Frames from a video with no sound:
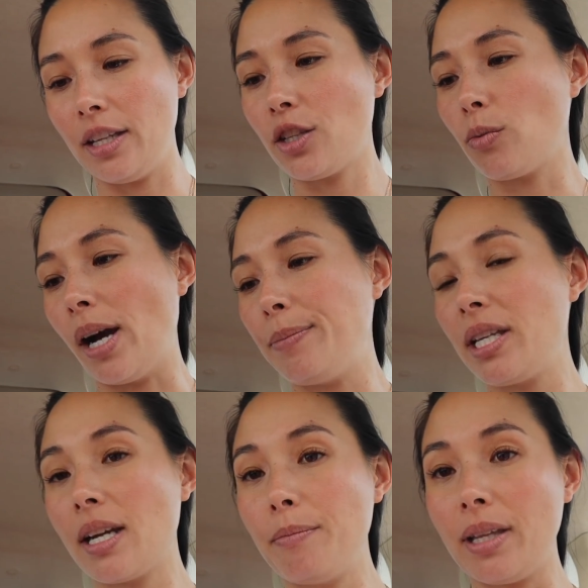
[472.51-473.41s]
Swipe
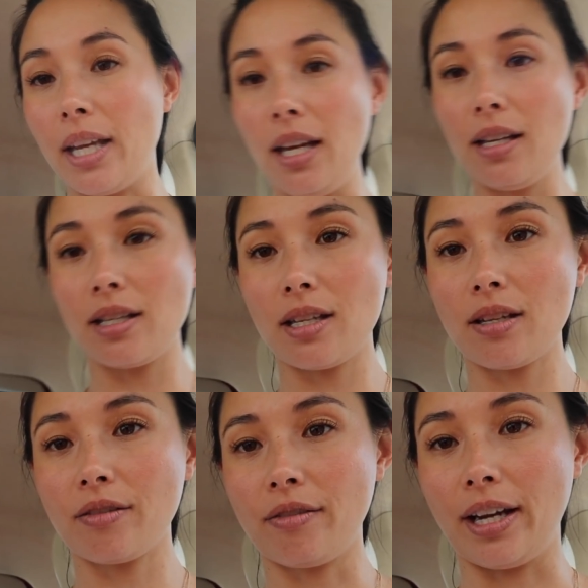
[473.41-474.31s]
to complete
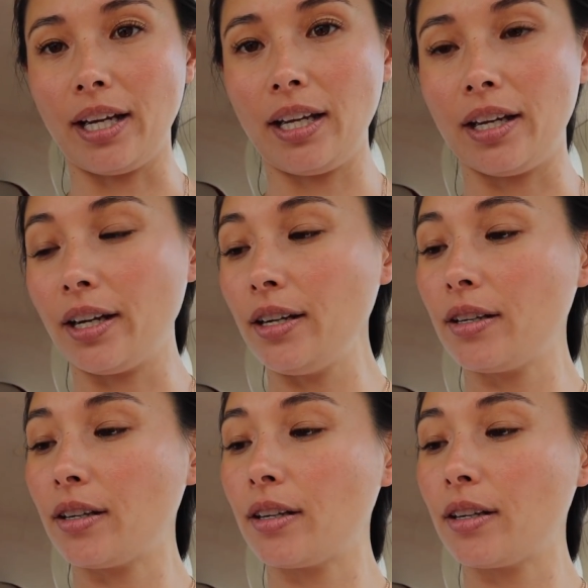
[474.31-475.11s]
right here.